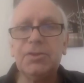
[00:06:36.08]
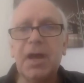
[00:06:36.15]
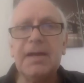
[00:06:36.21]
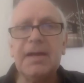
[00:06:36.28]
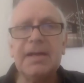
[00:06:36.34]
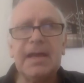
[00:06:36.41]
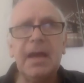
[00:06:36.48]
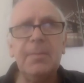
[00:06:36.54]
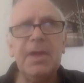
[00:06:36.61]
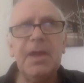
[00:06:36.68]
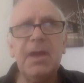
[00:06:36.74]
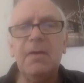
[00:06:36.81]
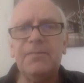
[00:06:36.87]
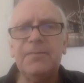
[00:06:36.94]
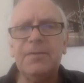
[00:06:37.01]
You're trying to
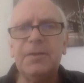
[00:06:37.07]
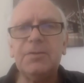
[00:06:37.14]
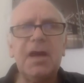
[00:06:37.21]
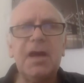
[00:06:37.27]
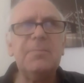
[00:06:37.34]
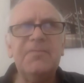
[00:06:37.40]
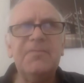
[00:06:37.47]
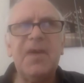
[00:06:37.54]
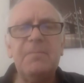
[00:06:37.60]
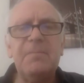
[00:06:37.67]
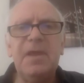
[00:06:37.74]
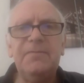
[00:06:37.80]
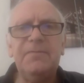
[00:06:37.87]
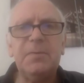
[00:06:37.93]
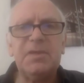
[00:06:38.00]
cut me off. You're trying to
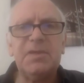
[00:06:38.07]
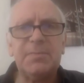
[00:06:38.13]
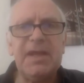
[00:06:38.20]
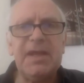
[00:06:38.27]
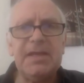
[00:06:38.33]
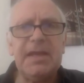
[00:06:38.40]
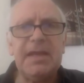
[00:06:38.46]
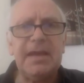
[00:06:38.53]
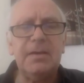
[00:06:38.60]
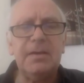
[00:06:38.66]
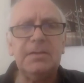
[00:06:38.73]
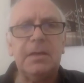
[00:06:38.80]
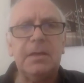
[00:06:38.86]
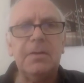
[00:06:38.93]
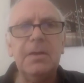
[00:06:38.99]
prevent me from
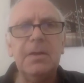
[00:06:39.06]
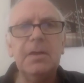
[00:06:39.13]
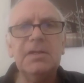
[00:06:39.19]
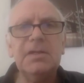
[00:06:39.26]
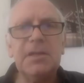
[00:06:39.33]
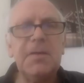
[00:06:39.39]
speaking, aren't you?